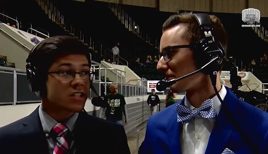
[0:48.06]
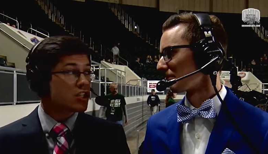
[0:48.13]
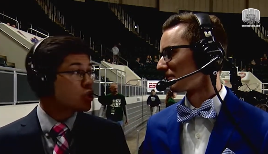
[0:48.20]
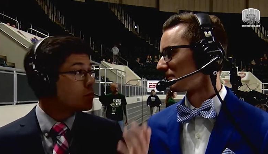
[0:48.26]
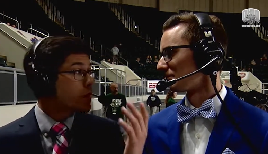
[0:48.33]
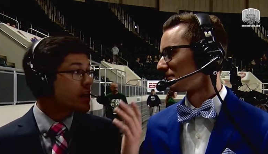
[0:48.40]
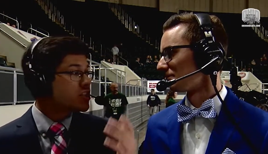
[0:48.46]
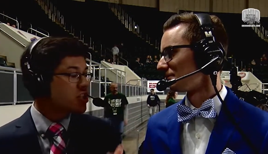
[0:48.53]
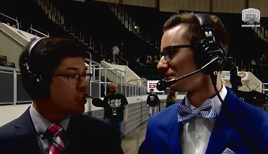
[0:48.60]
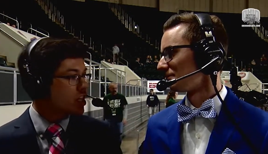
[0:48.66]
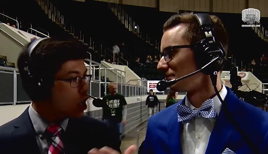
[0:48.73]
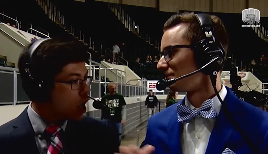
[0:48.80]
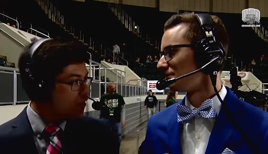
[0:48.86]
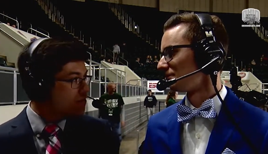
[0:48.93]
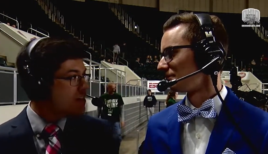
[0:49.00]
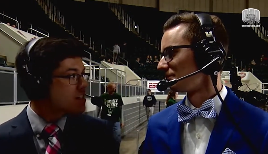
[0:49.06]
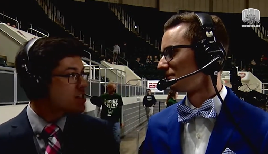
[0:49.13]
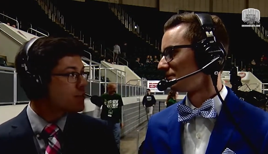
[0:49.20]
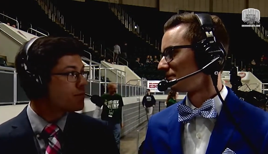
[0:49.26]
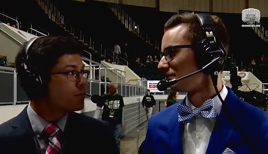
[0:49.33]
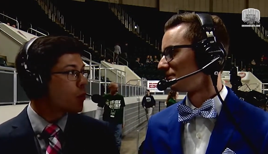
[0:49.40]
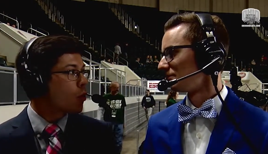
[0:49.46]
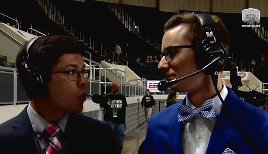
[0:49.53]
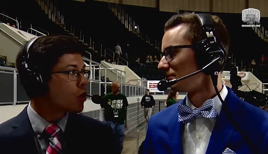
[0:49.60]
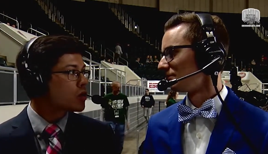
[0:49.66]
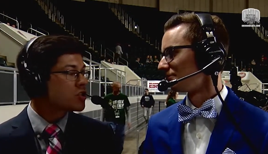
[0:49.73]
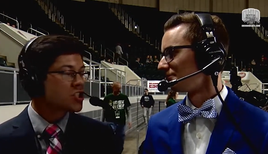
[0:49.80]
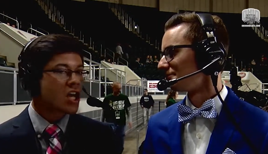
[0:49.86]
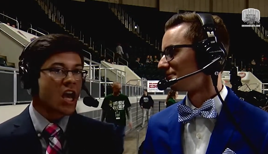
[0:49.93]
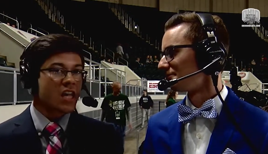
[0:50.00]
Speaker 1: and you mentioned the offensive
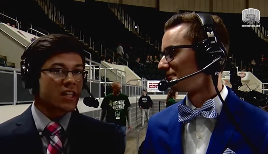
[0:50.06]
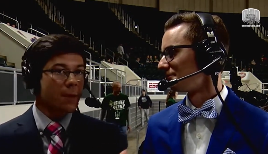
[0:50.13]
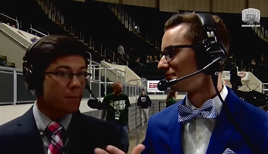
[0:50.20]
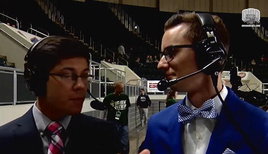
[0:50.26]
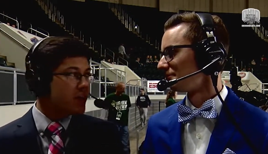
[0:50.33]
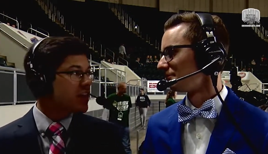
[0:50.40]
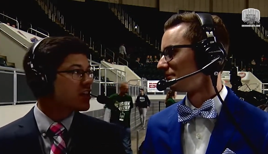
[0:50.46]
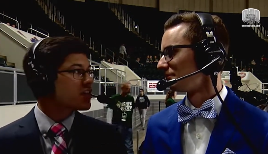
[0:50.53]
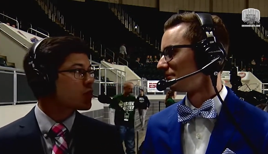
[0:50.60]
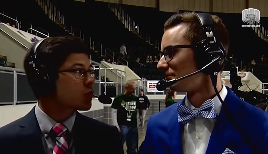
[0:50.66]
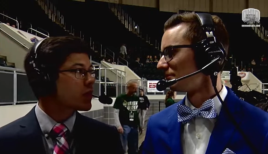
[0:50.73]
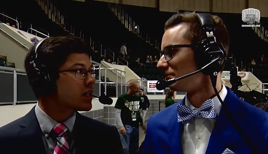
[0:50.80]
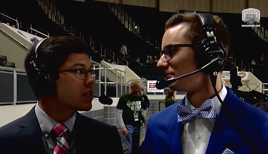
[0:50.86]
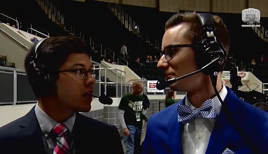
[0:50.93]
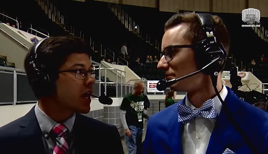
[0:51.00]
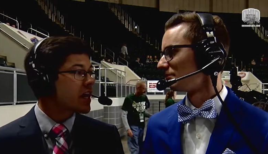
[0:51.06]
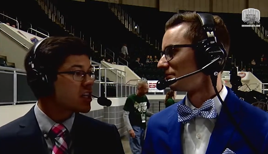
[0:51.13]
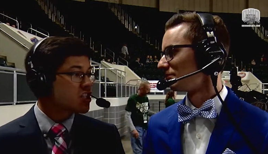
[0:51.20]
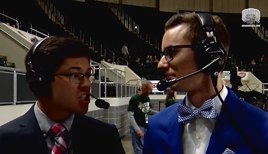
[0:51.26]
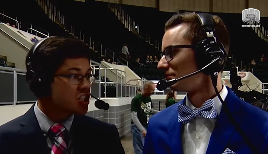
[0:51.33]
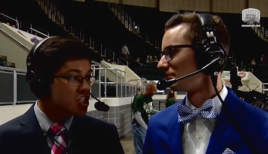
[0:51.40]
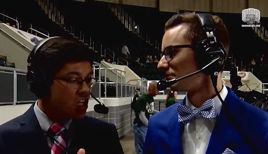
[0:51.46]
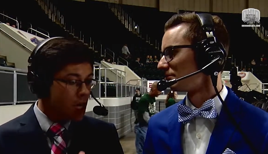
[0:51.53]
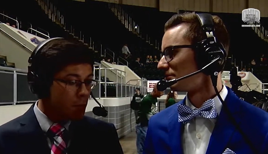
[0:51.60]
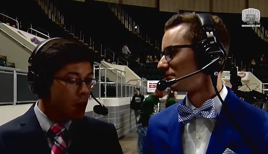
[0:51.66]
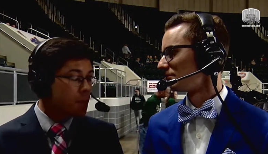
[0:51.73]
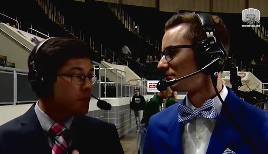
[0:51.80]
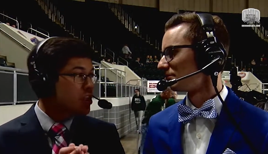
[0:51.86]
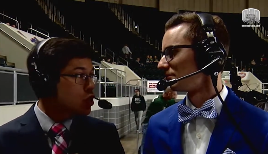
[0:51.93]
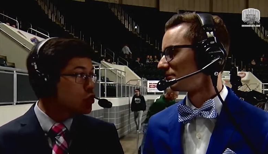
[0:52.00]
boards, the big three late. She's
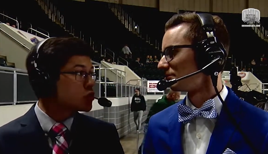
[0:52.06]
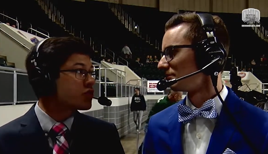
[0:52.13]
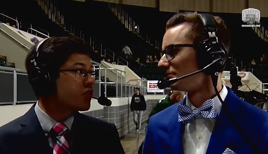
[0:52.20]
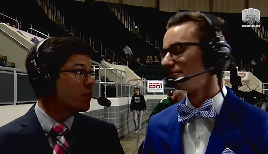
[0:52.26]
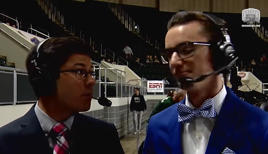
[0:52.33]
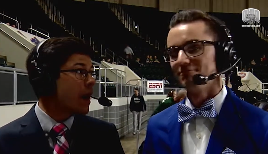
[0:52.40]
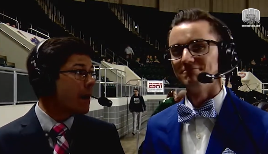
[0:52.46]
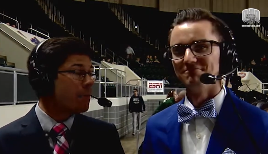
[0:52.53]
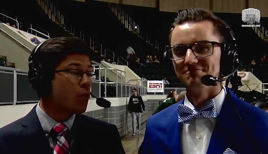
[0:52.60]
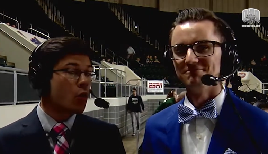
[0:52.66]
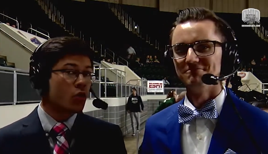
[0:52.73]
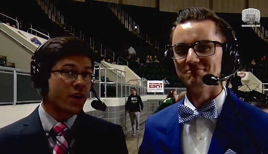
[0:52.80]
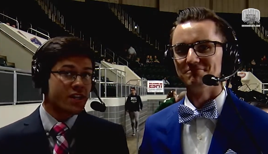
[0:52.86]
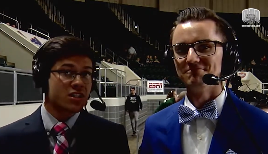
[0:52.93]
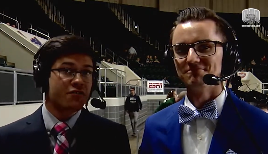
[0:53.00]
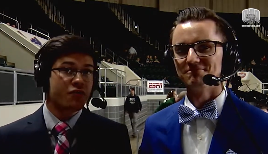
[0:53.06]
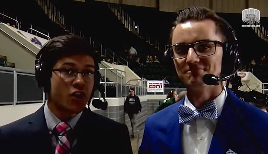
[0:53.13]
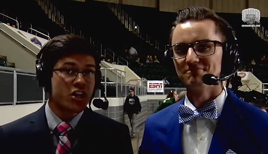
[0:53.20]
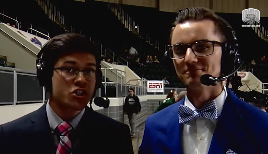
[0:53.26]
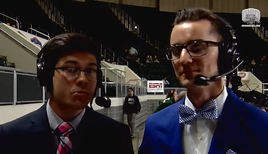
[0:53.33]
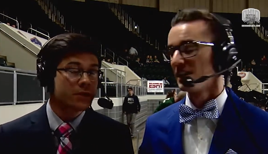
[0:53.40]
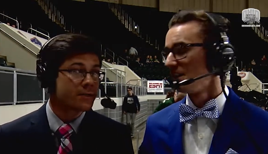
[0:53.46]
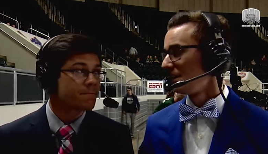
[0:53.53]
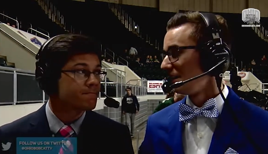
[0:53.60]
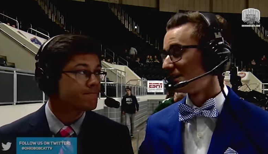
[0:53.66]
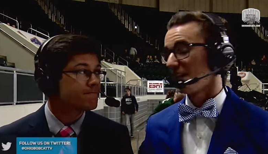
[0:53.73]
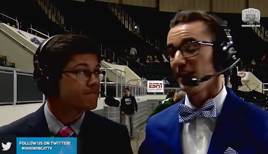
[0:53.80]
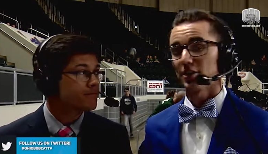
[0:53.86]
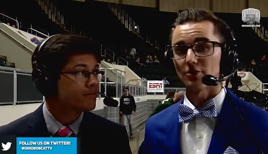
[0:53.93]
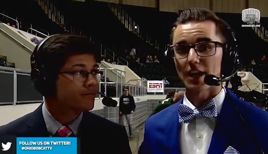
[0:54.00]
come up huge for Bob Boldon as a freshman.
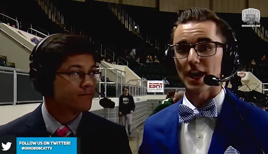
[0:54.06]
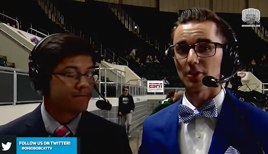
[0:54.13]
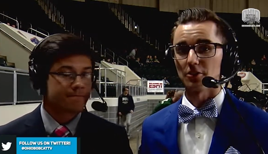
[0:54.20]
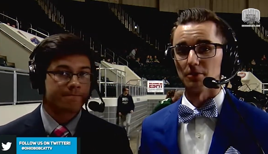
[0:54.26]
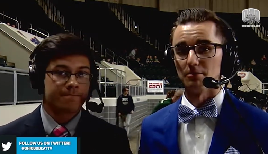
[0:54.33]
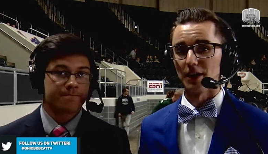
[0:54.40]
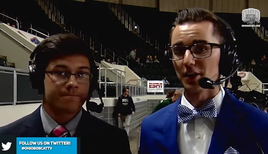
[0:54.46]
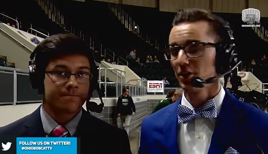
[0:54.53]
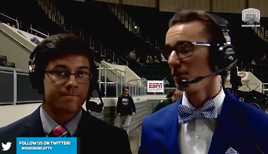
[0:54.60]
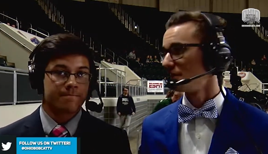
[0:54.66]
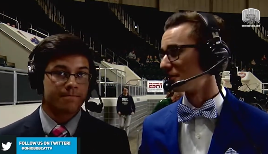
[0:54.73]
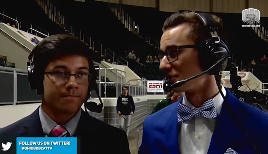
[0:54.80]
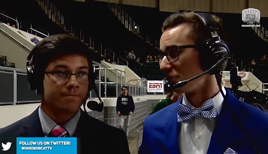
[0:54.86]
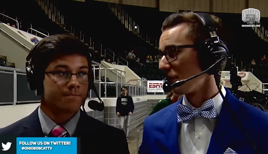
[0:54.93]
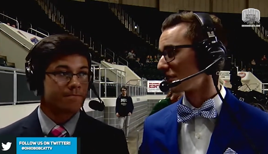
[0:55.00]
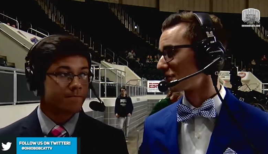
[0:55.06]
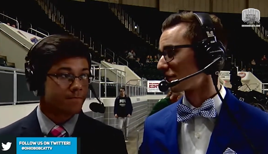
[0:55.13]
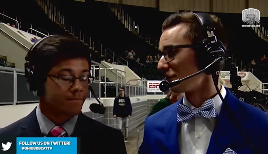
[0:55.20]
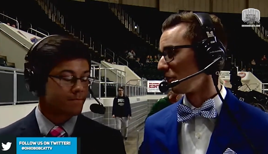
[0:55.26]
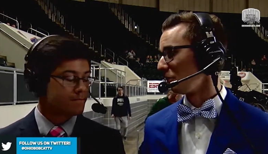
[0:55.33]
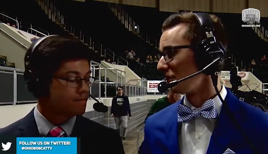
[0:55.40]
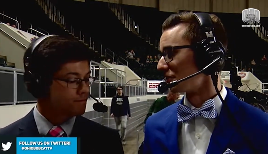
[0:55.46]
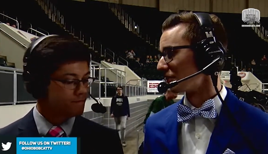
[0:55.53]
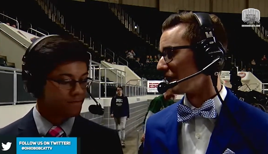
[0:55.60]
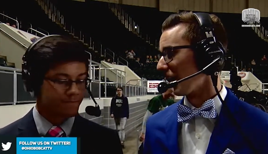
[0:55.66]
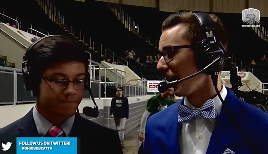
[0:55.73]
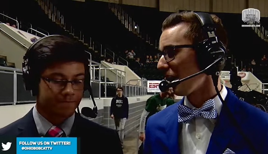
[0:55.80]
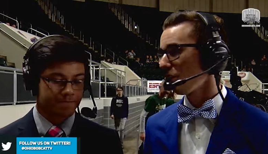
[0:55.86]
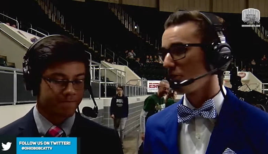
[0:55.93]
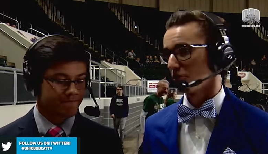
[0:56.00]
Speaker 2: Taylor Agler, my goodness, the Westerville Wizard,
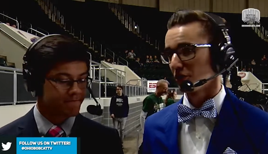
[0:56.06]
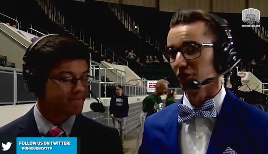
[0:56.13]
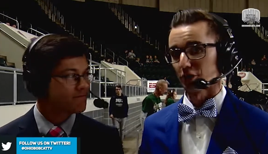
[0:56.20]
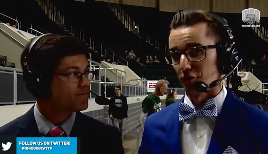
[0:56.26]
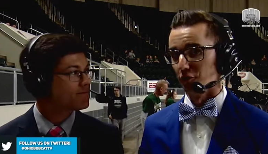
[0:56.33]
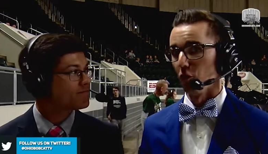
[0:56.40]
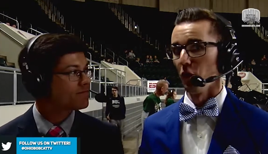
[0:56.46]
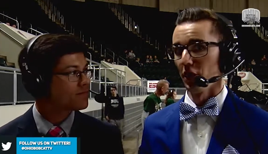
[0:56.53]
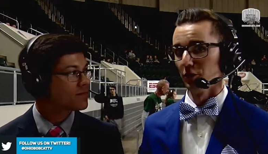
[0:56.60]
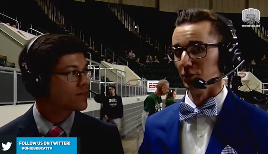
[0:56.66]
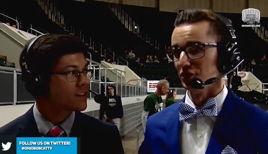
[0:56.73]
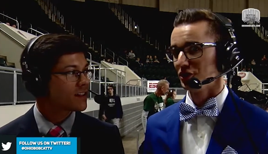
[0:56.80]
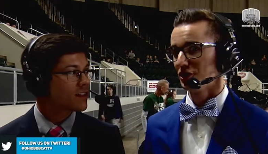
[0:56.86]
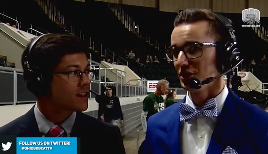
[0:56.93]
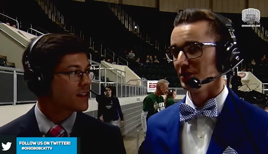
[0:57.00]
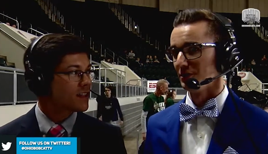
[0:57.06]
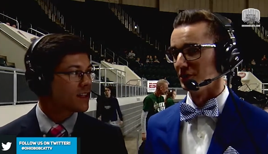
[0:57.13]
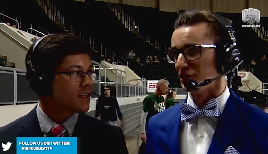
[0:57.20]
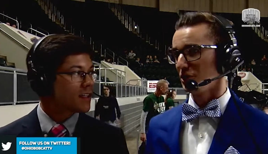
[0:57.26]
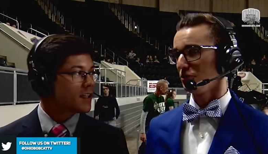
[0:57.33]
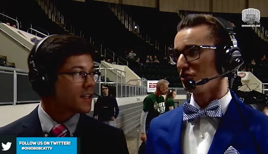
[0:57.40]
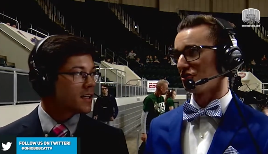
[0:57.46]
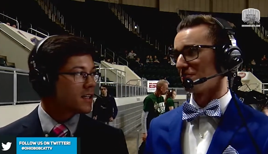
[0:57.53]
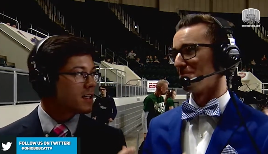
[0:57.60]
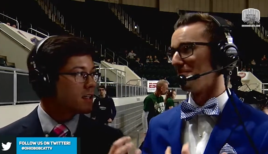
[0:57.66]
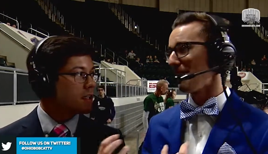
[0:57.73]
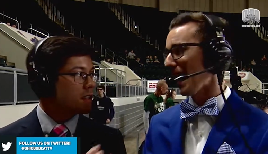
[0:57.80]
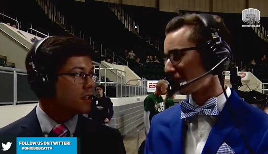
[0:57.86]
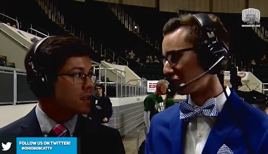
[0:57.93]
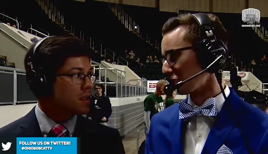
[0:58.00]
how clairvoyant was she? I mean, she was just
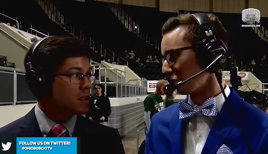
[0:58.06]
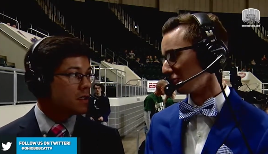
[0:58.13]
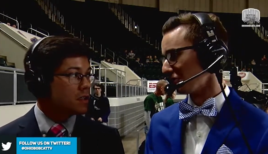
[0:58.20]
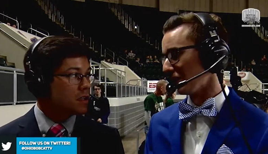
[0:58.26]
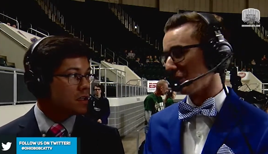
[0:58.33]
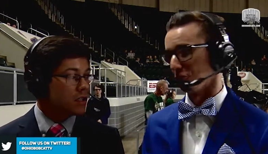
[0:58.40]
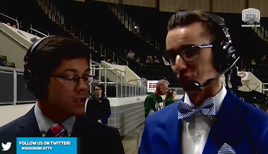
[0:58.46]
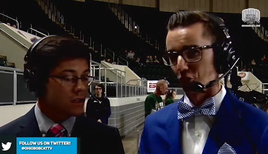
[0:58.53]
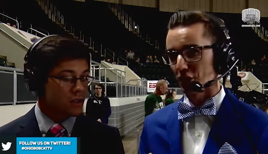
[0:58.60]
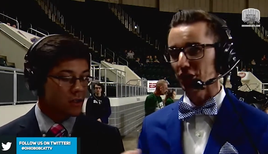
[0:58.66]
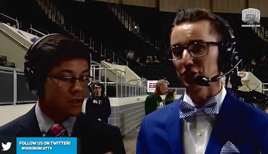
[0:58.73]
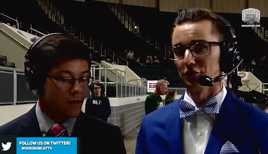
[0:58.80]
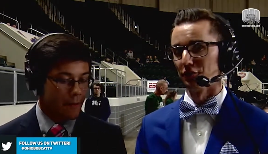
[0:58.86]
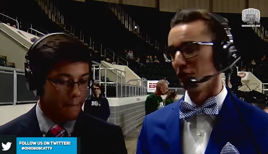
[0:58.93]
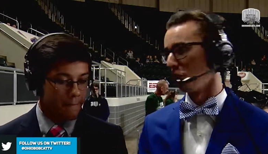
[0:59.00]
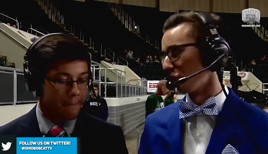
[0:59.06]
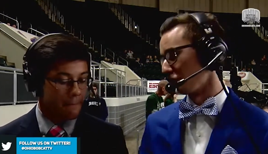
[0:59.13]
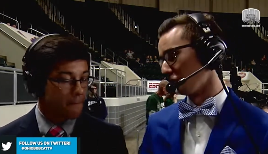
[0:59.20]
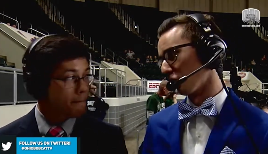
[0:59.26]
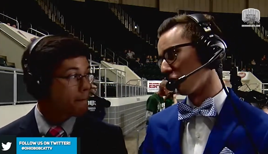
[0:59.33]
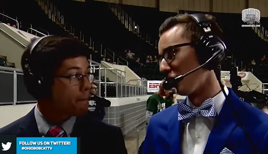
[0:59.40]
magical today, running the floor for